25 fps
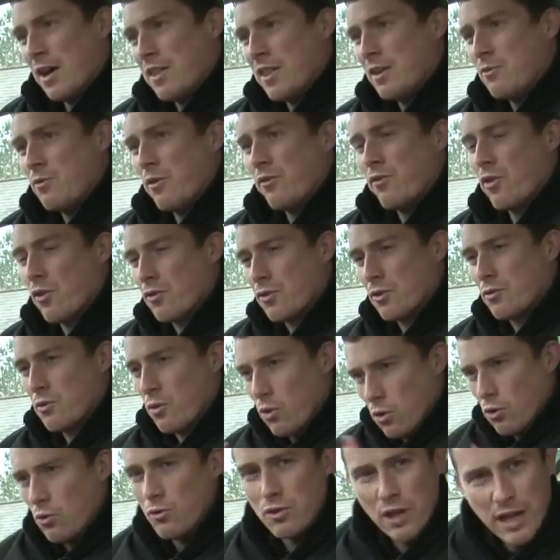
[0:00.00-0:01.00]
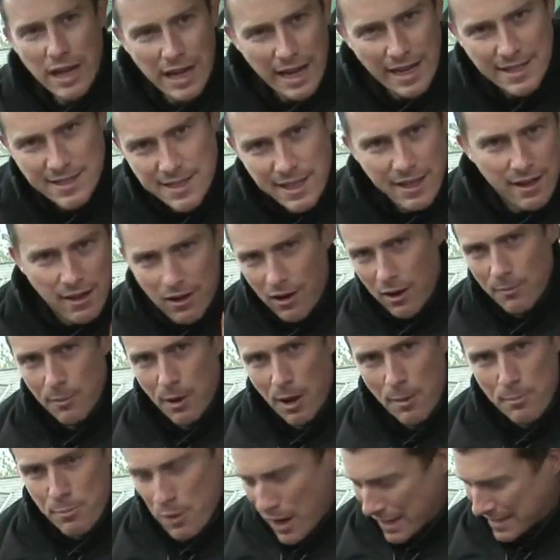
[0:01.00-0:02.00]
I think we've gone through all the classic car
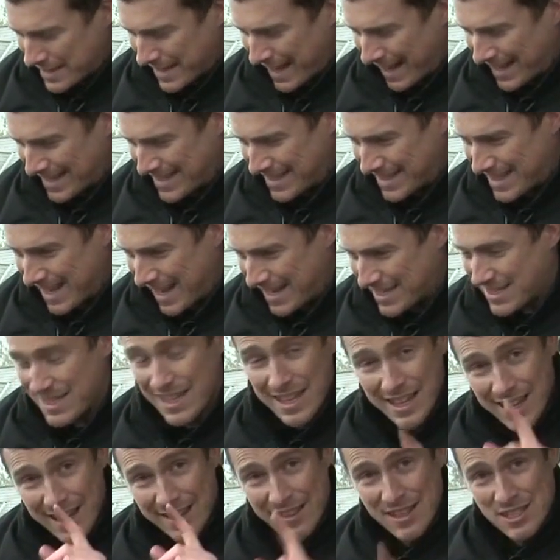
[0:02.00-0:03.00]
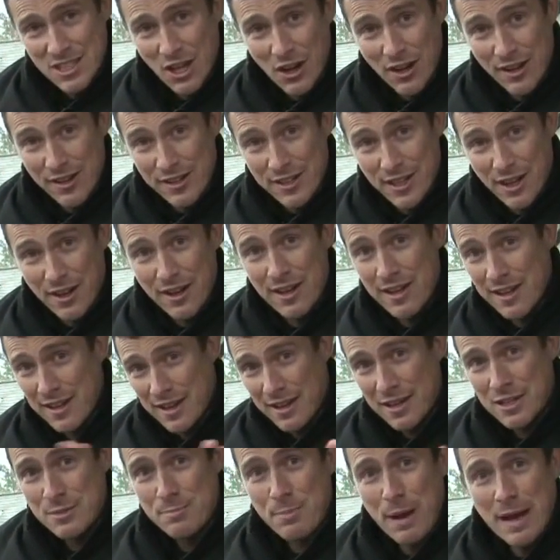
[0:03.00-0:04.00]
buyer practicality tests and this Hyundai
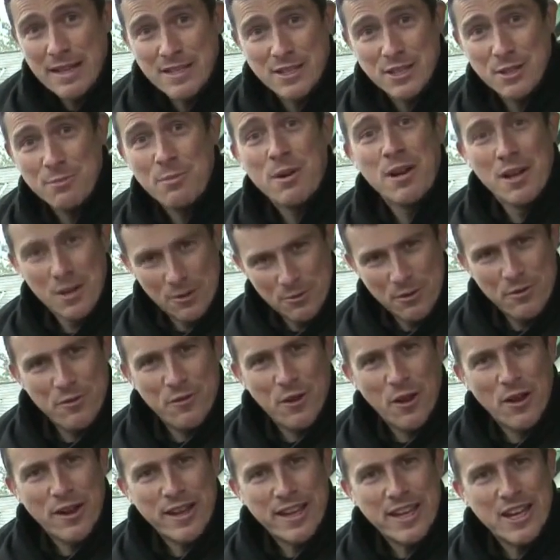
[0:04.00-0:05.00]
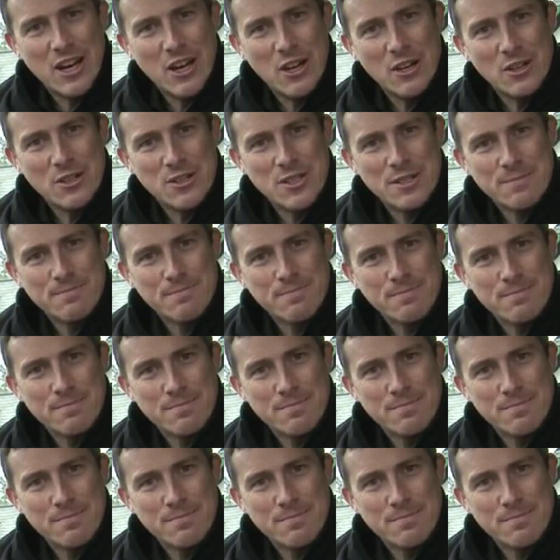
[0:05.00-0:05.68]
has passed them with flying colours.